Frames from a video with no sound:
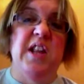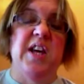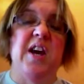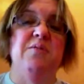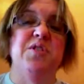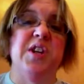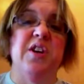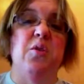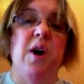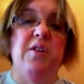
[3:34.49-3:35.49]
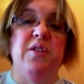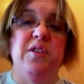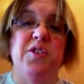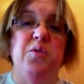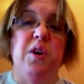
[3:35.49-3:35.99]
Like, I was going to go out
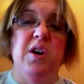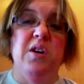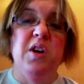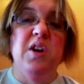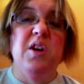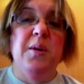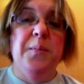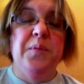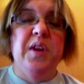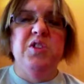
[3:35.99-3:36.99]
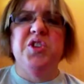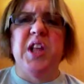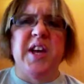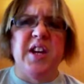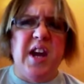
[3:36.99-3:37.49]
to a